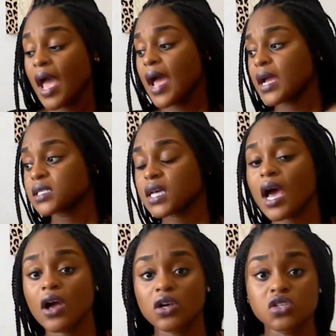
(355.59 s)
And
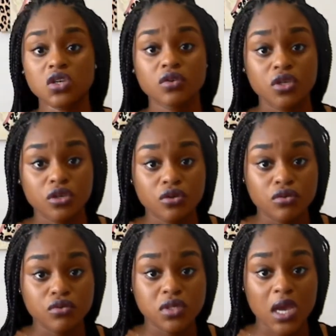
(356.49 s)
I also
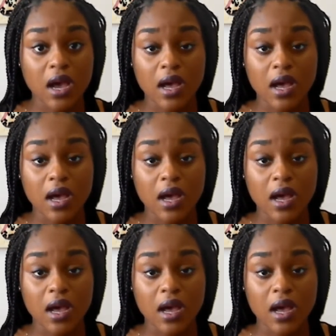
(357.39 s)
use